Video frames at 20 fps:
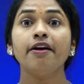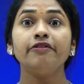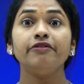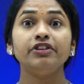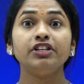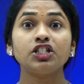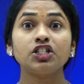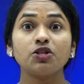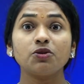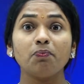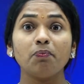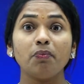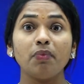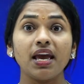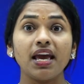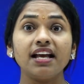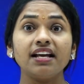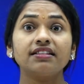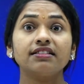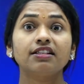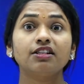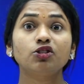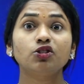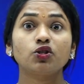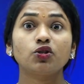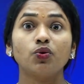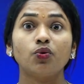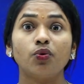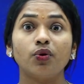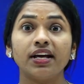which makes the
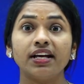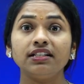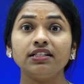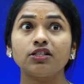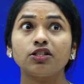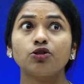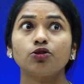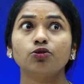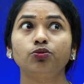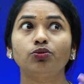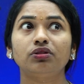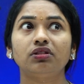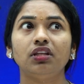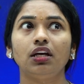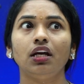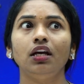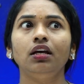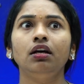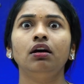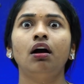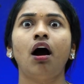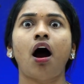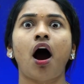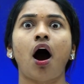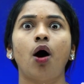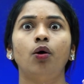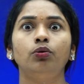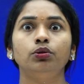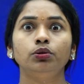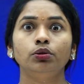students to think
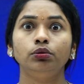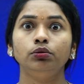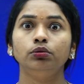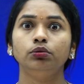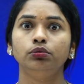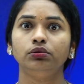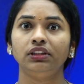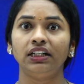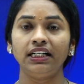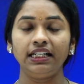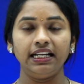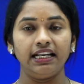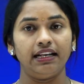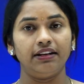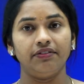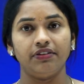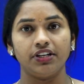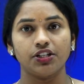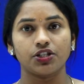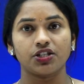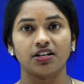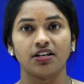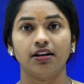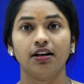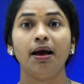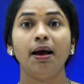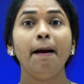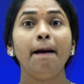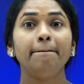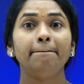how to do the derivation.
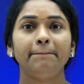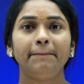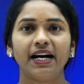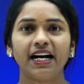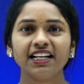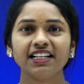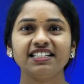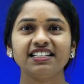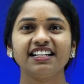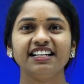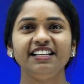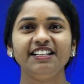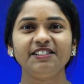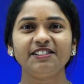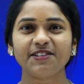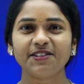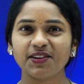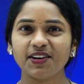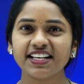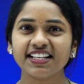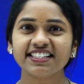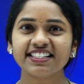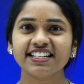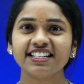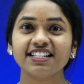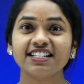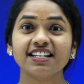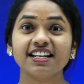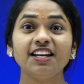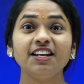But in today's
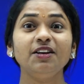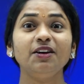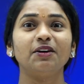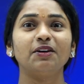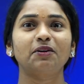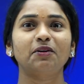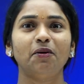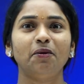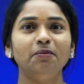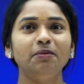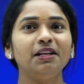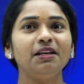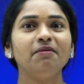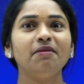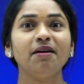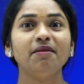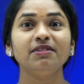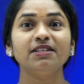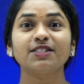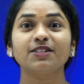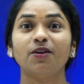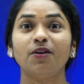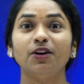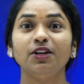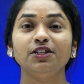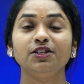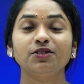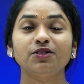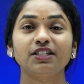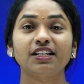session, your Komali Mam is
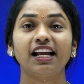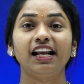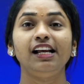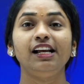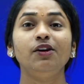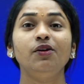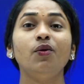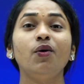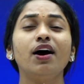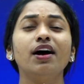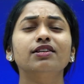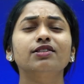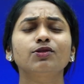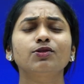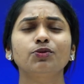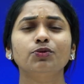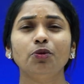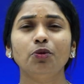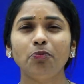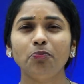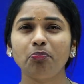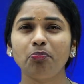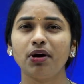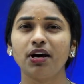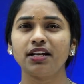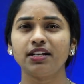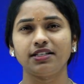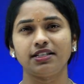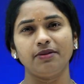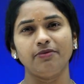going to tell you a
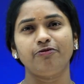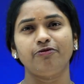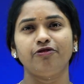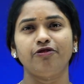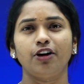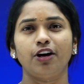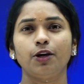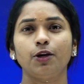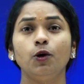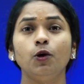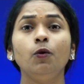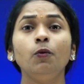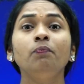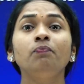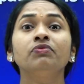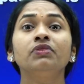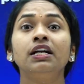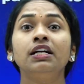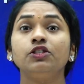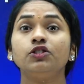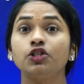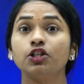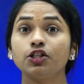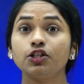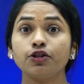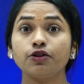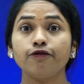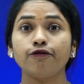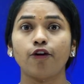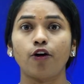super tip for you.
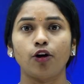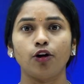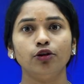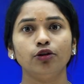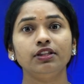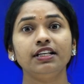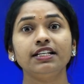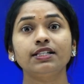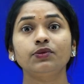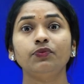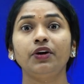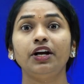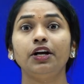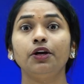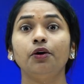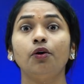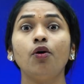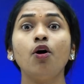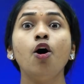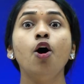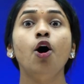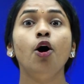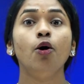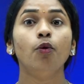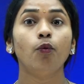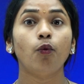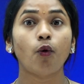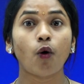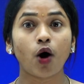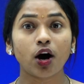Just to follow this video,
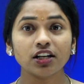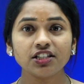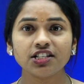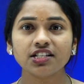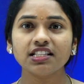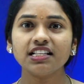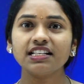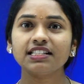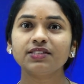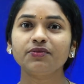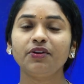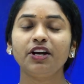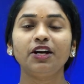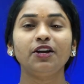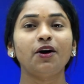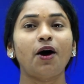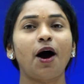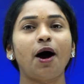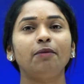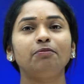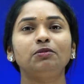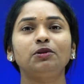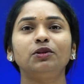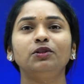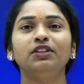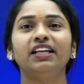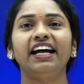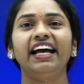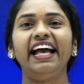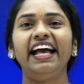watch this video up
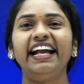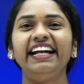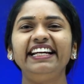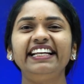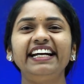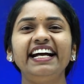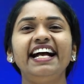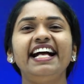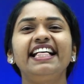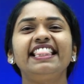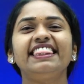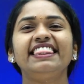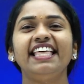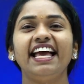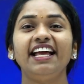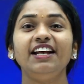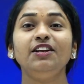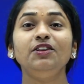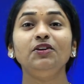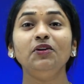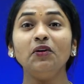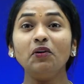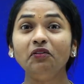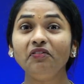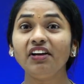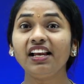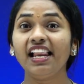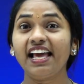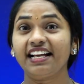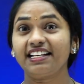to the end, then you
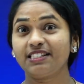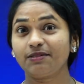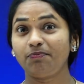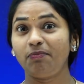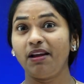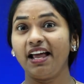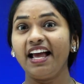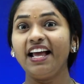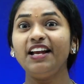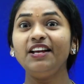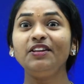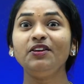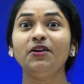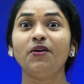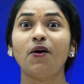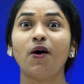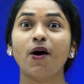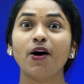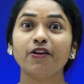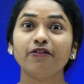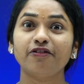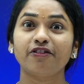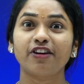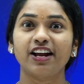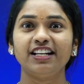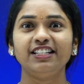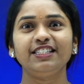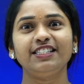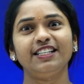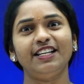will explain your
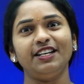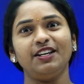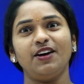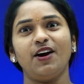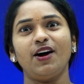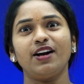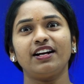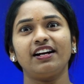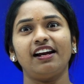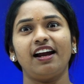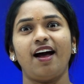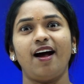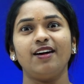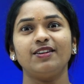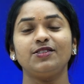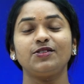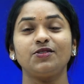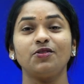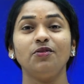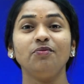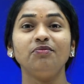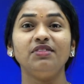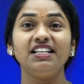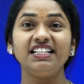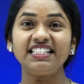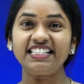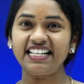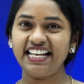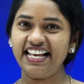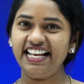friends in your classroom
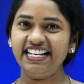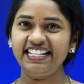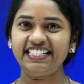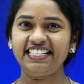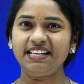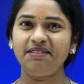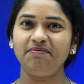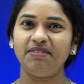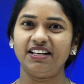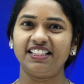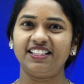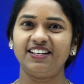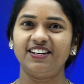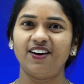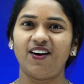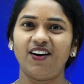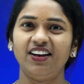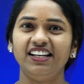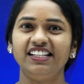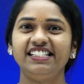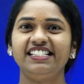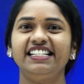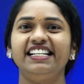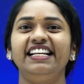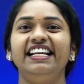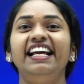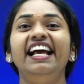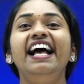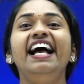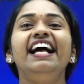this easy
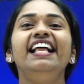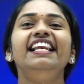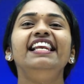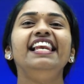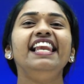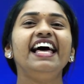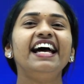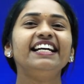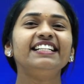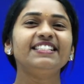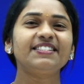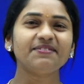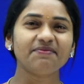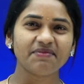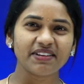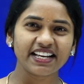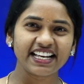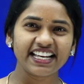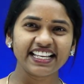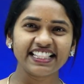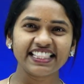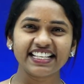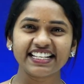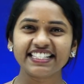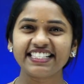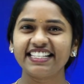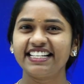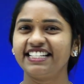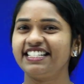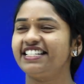methodology. Let's begin the
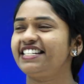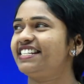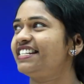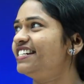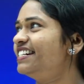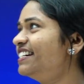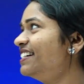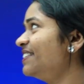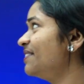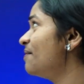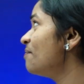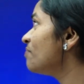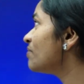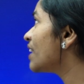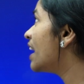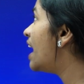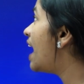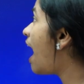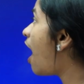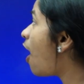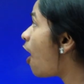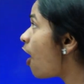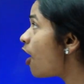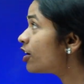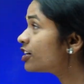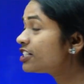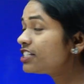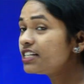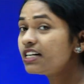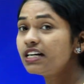session.
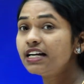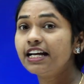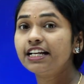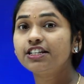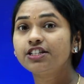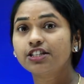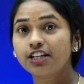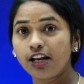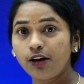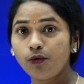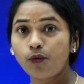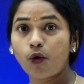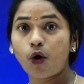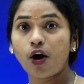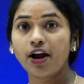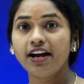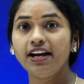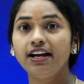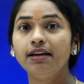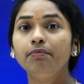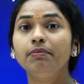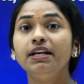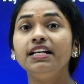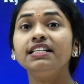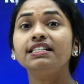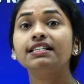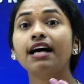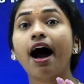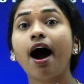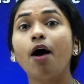Octahedral void
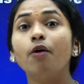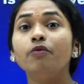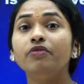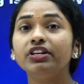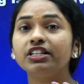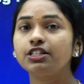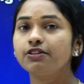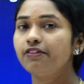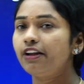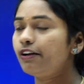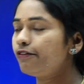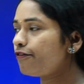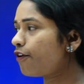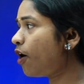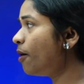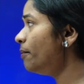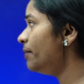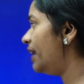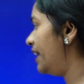means how it will form,